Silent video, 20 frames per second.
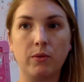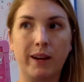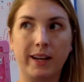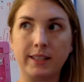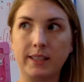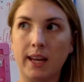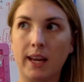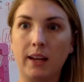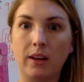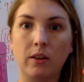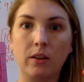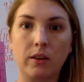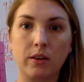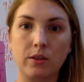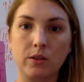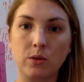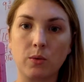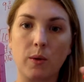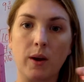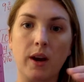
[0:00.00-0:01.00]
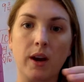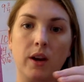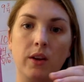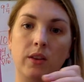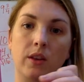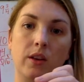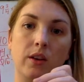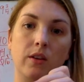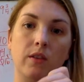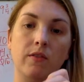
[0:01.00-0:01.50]
rectangular square,
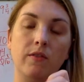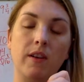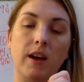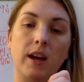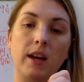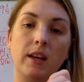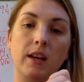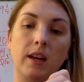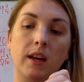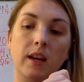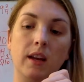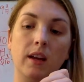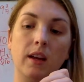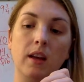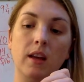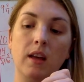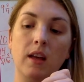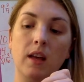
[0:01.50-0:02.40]
and then you're finding